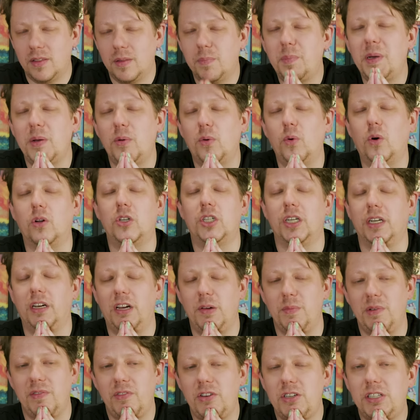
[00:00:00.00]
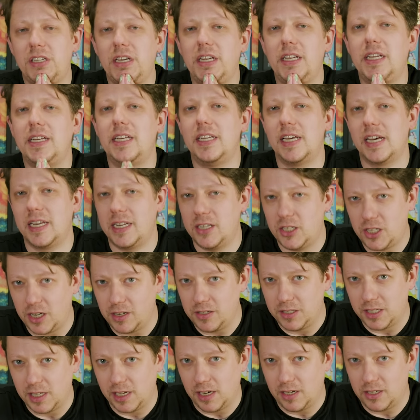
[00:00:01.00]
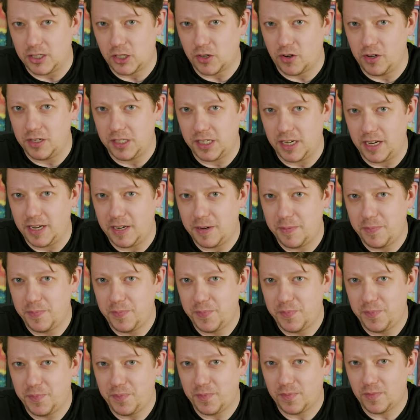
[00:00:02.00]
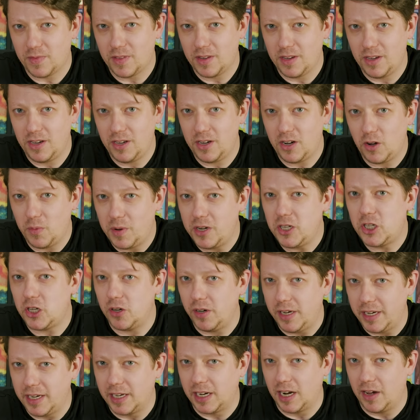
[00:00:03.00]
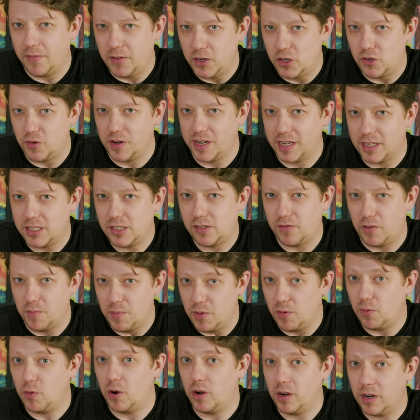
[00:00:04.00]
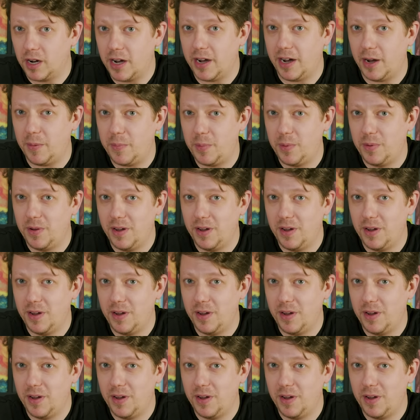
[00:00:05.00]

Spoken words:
people watching at home, have you seen Indiana Jones and the Last Crusade? You know when Julian Glover drinks from the wrong cup?